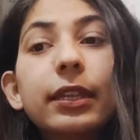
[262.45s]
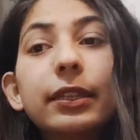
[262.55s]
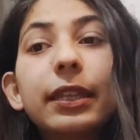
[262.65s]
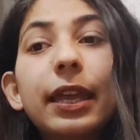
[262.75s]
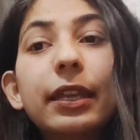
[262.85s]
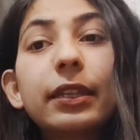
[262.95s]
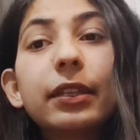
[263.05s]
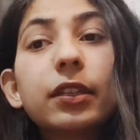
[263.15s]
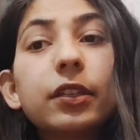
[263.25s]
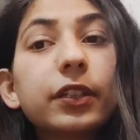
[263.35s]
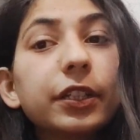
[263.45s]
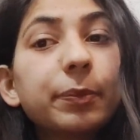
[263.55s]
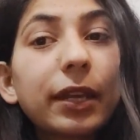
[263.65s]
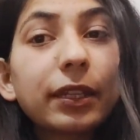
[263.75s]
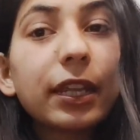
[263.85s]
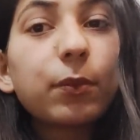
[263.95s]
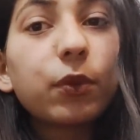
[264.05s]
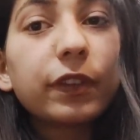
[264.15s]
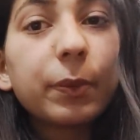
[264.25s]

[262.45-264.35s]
Then certain bacteria and molds,